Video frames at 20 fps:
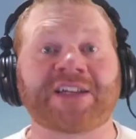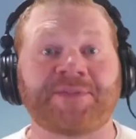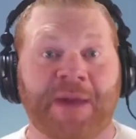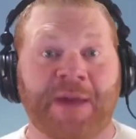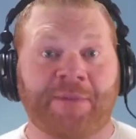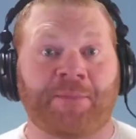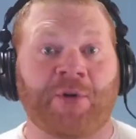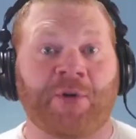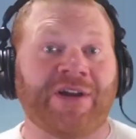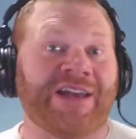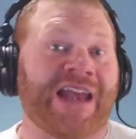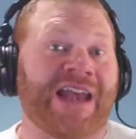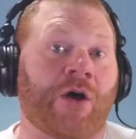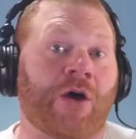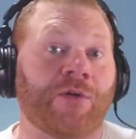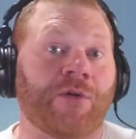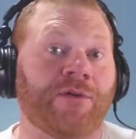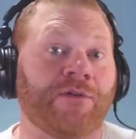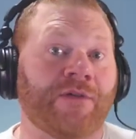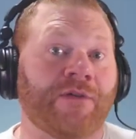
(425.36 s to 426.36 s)
people and
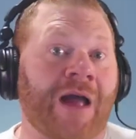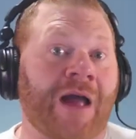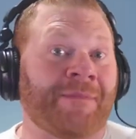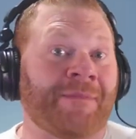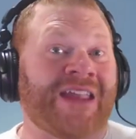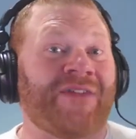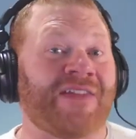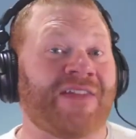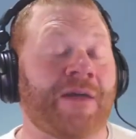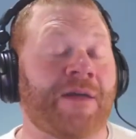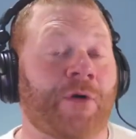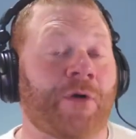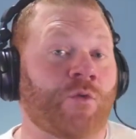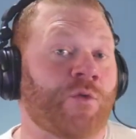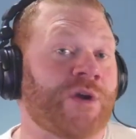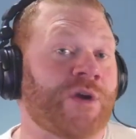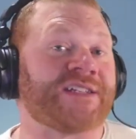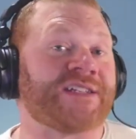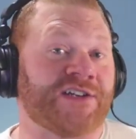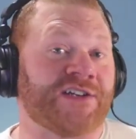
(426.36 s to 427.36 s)
now I'm giving them a
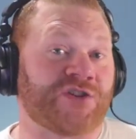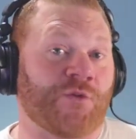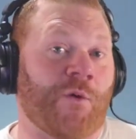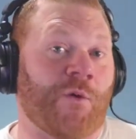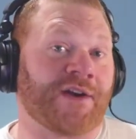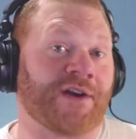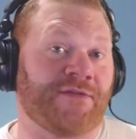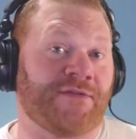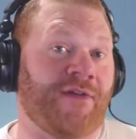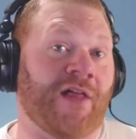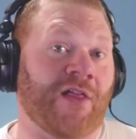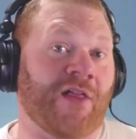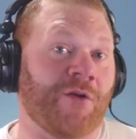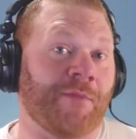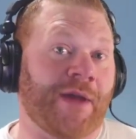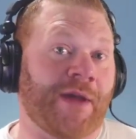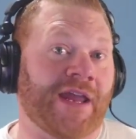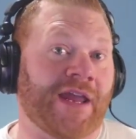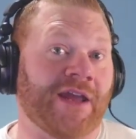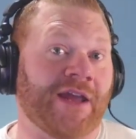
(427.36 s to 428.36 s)
reason to want to follow me?